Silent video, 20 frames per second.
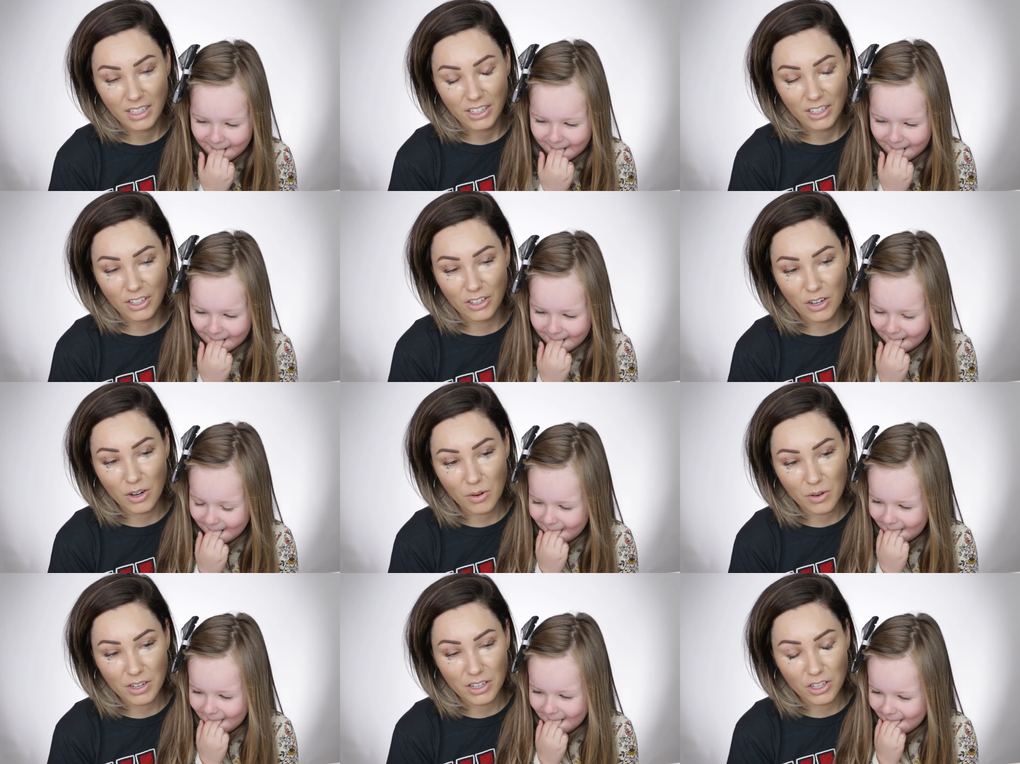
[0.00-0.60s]
Speaker 1: you
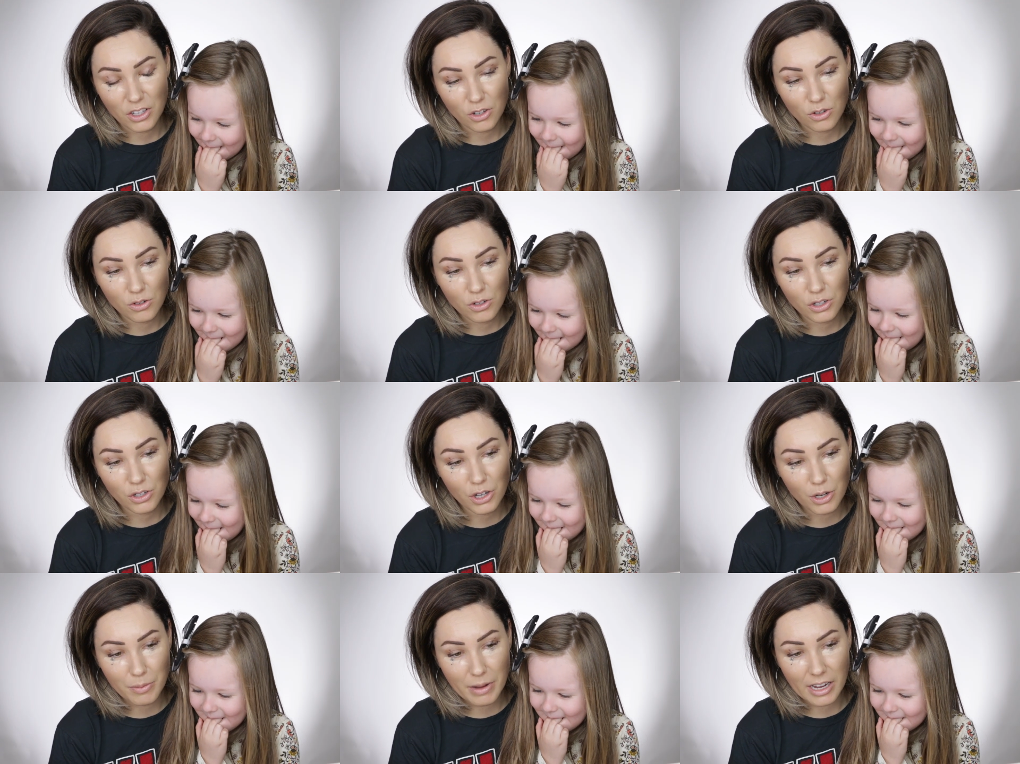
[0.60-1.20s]
know, you do
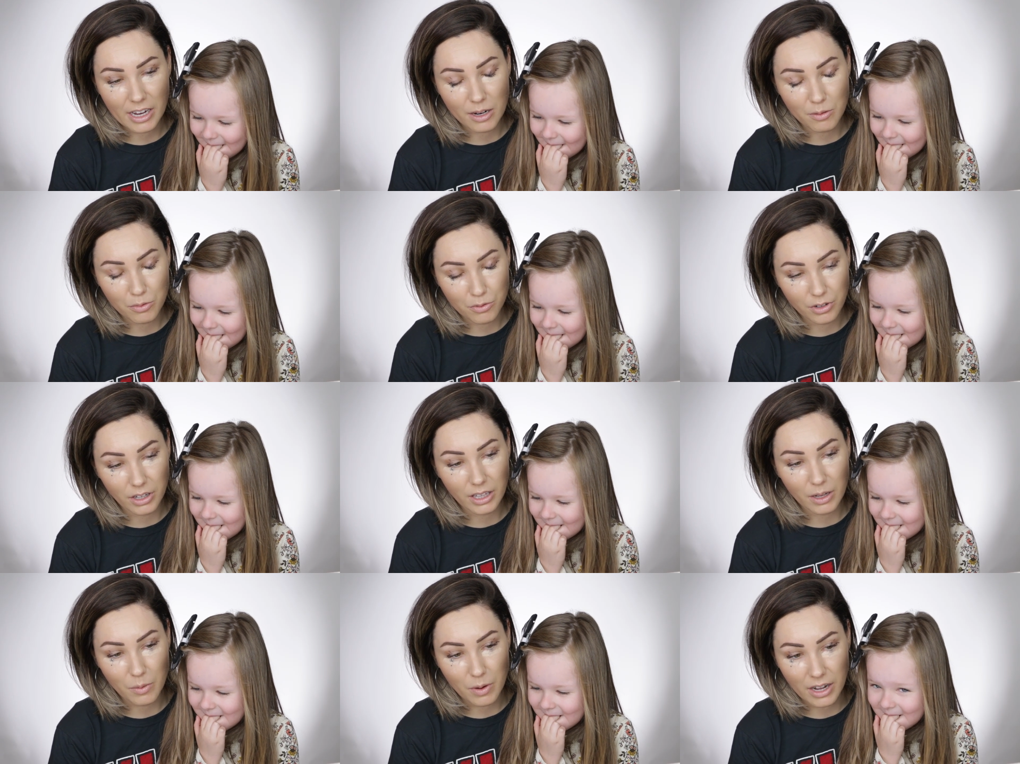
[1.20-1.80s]
your makeup
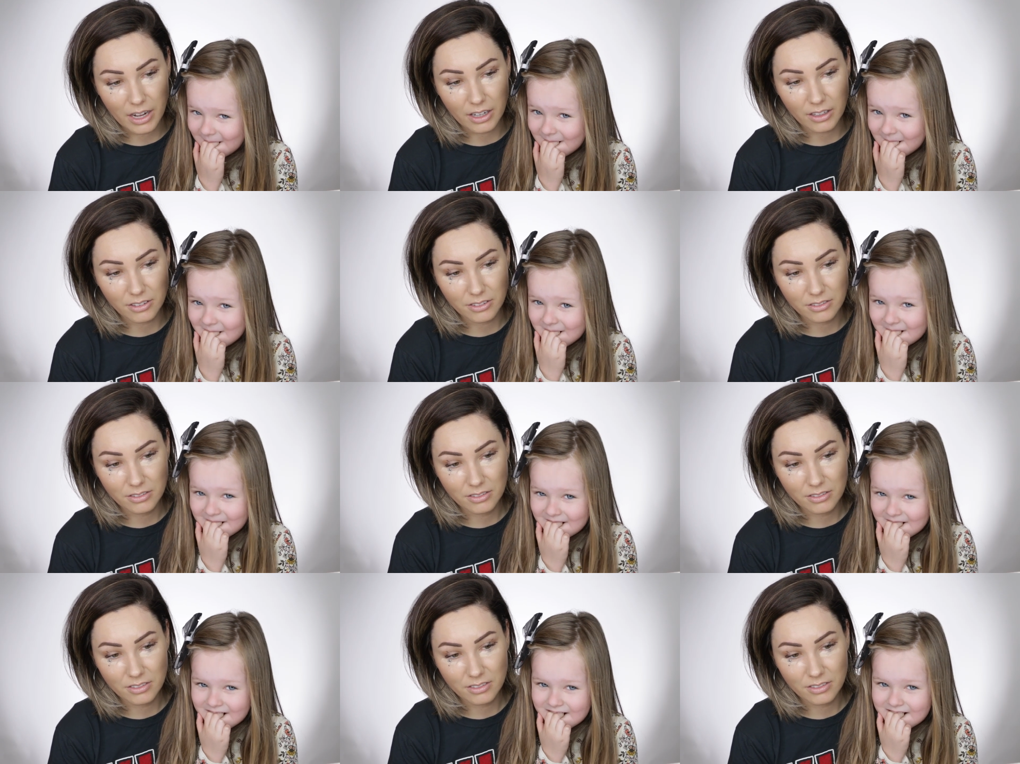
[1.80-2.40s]
really well,
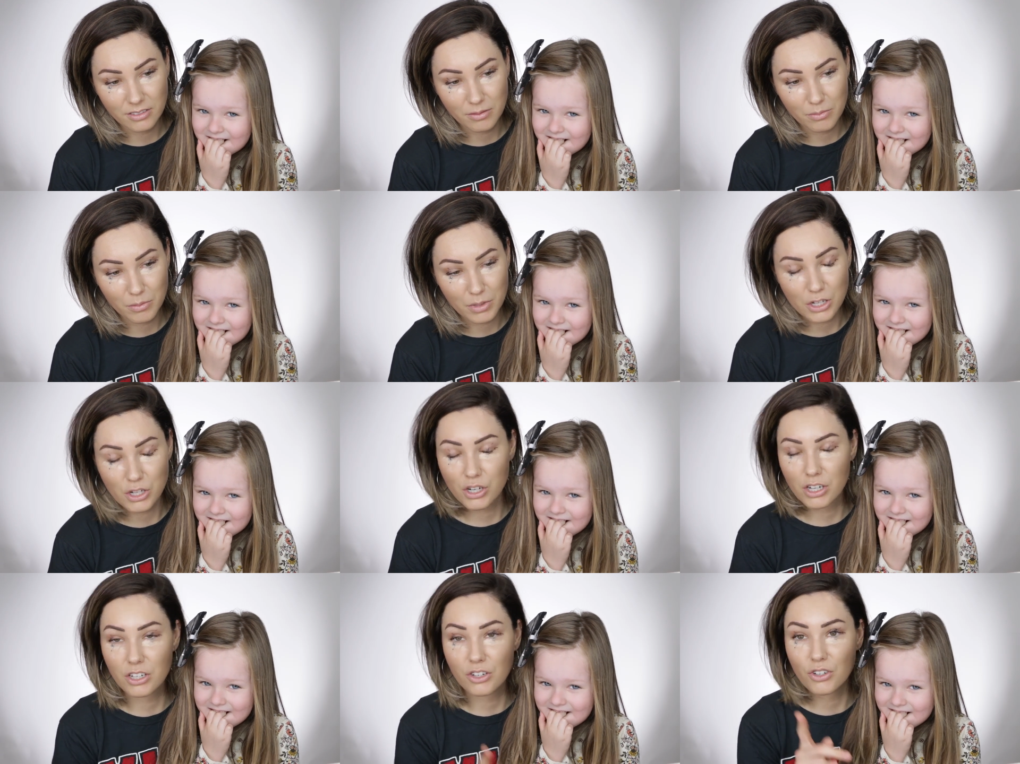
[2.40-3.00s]
but she